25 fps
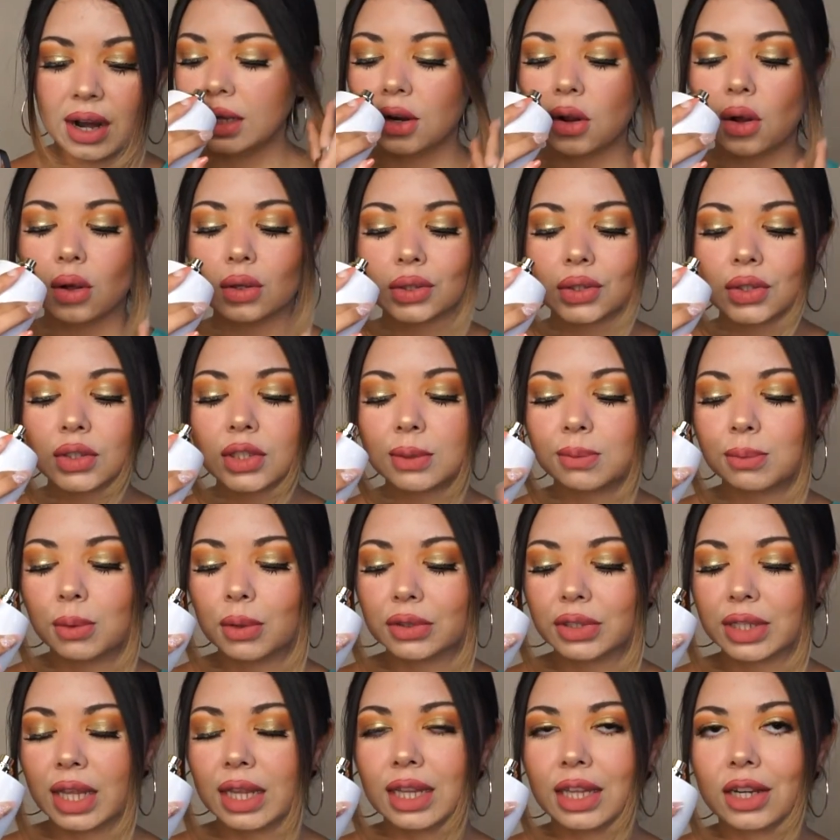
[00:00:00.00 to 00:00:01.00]
It also
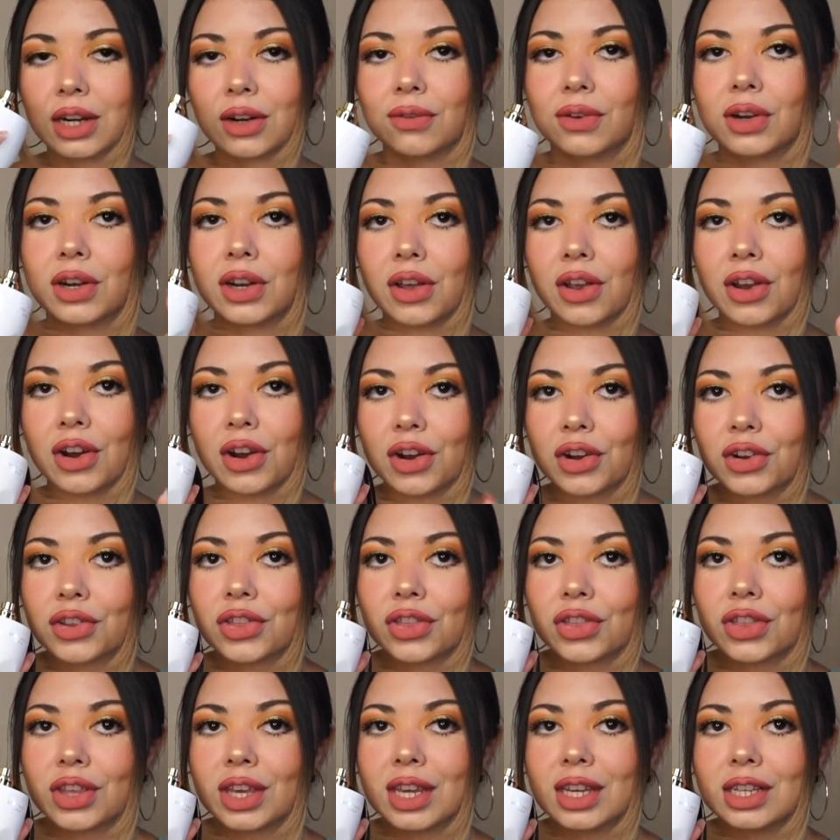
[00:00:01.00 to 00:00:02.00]
smells a little bit
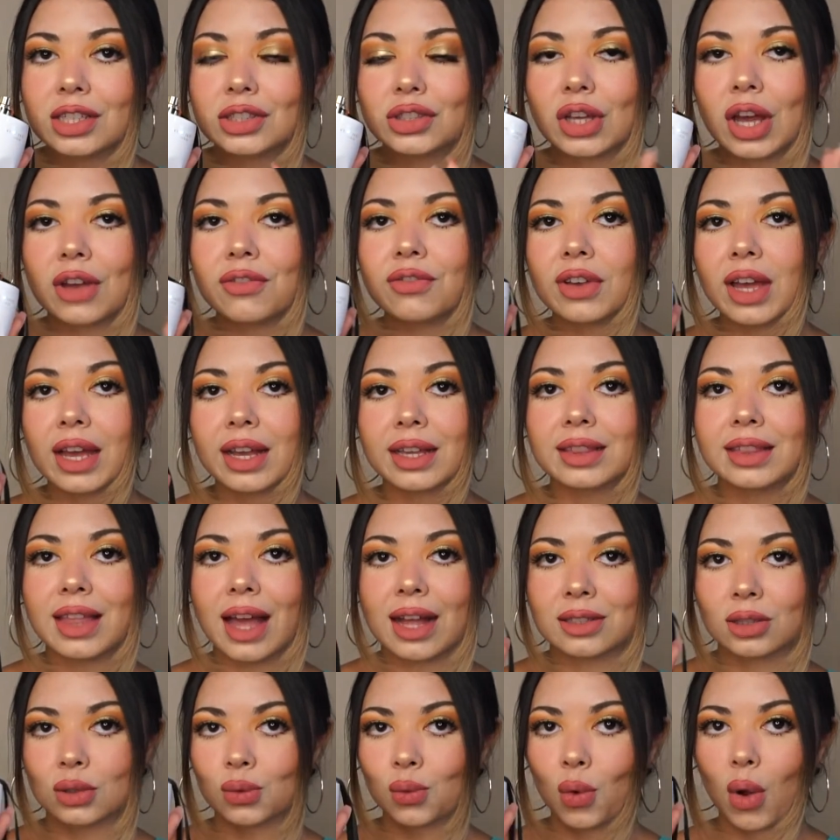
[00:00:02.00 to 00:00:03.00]
earthy, so I feel like
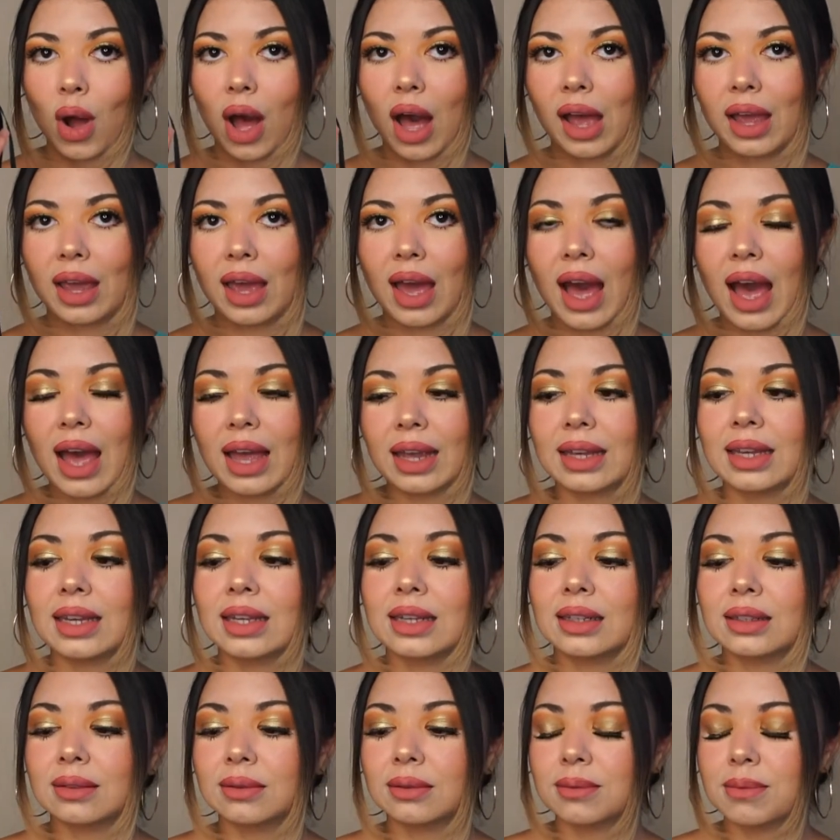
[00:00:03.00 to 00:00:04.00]
that's why
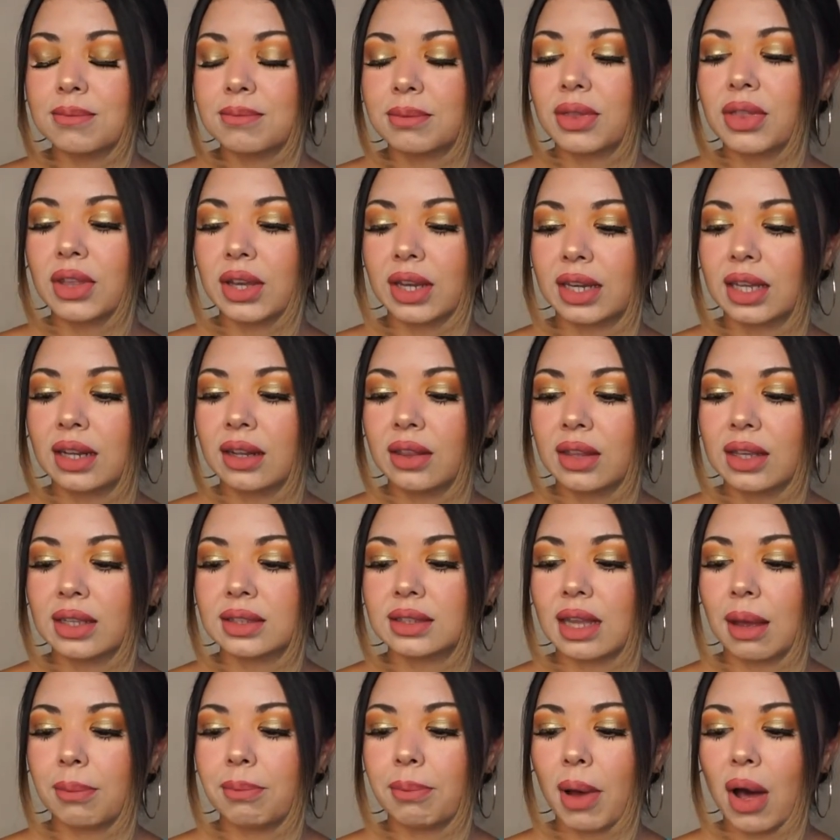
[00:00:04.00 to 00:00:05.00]
I am thinking
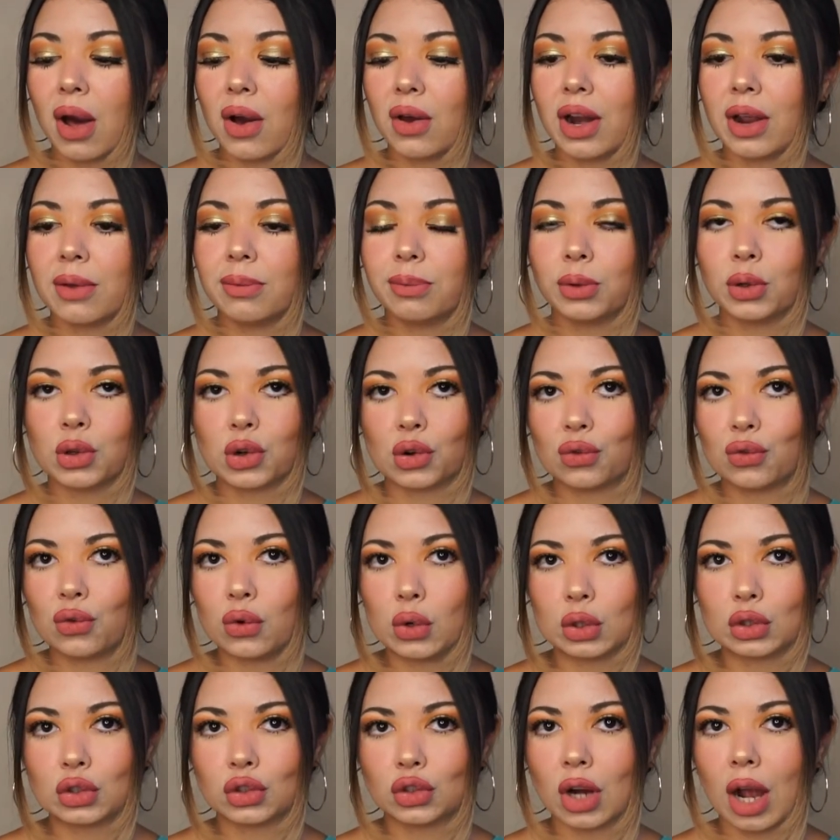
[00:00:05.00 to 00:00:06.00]
this about a
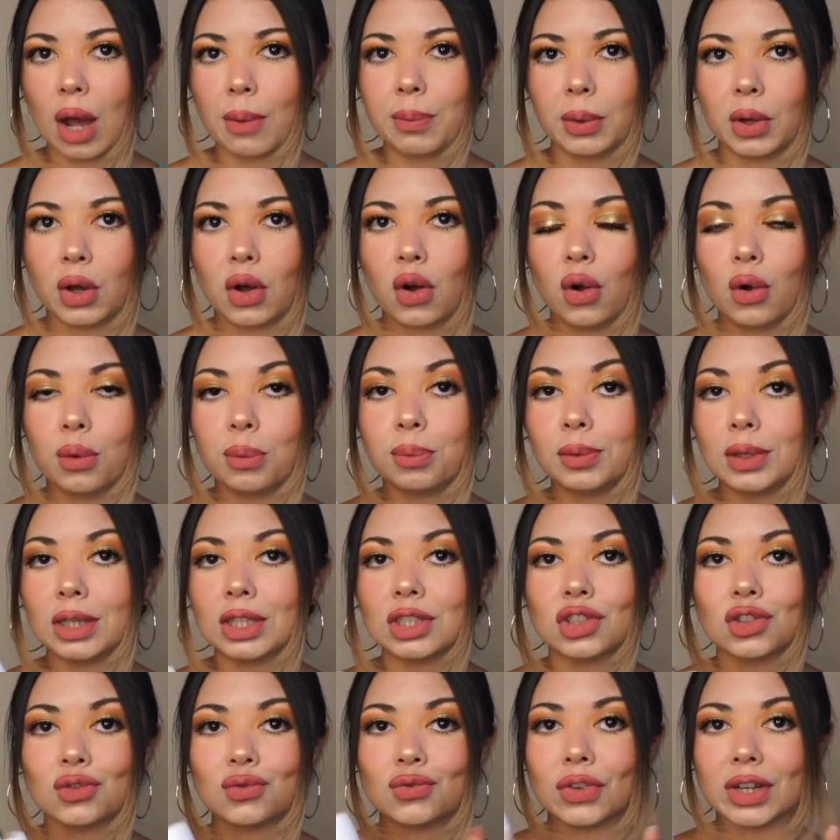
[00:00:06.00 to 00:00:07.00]
beautiful tropical
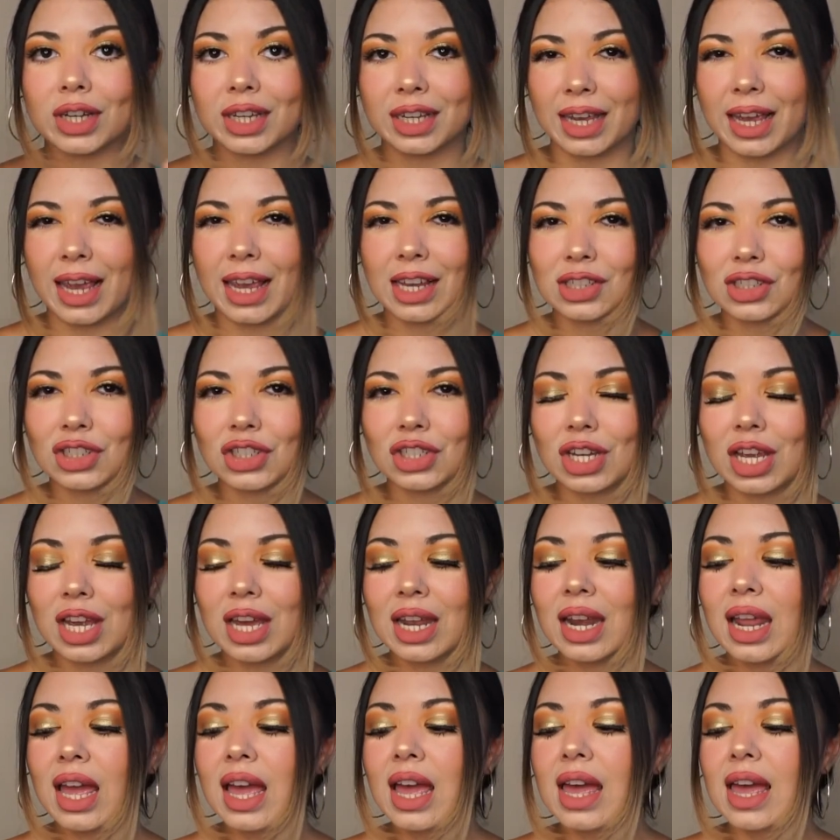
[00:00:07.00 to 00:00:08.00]
beach
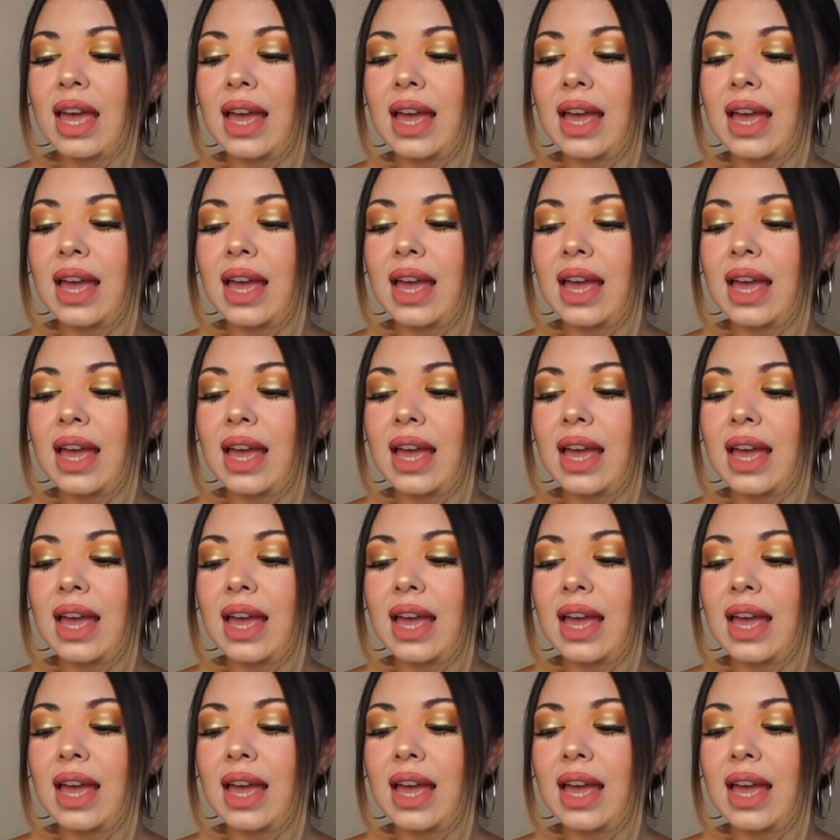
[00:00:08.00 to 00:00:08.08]
vacation.